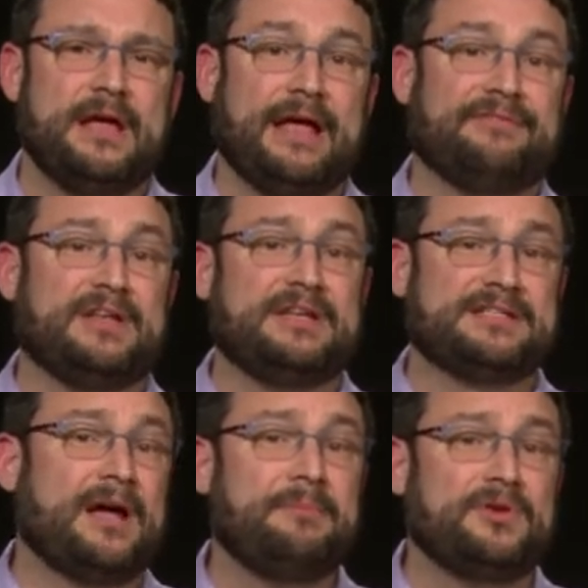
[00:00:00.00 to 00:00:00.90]
if the
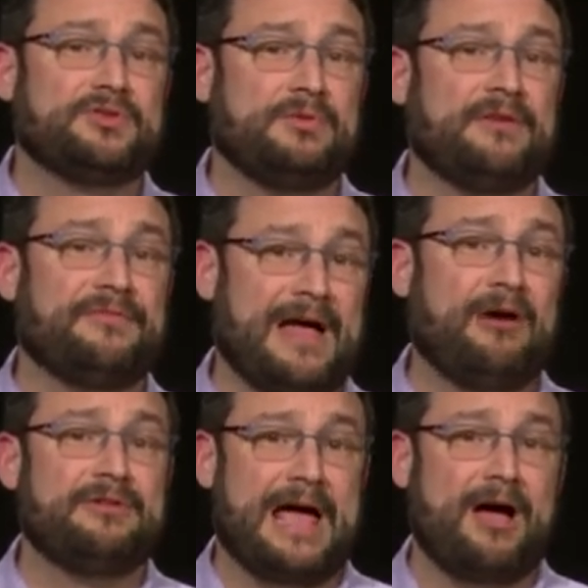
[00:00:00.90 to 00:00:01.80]
disciples would have
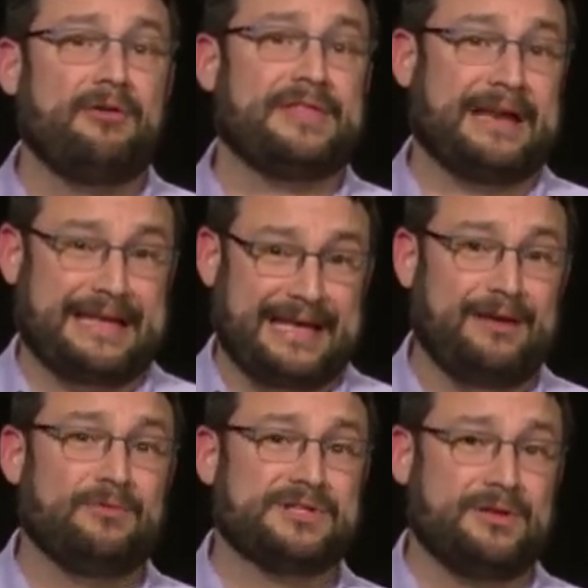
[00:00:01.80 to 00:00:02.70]
found out that he
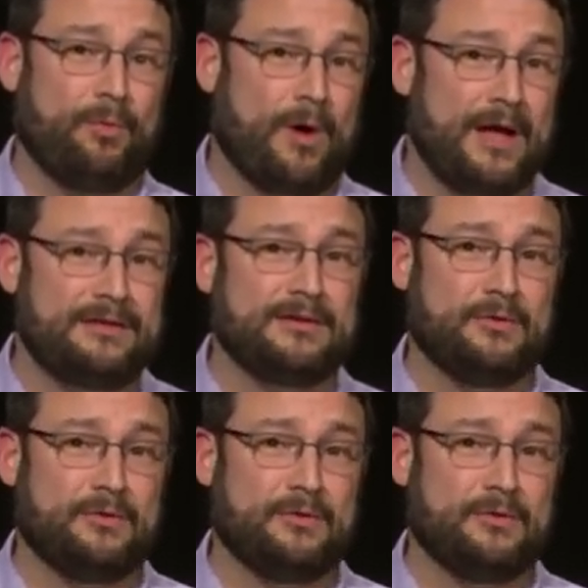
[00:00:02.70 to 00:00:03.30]
was the one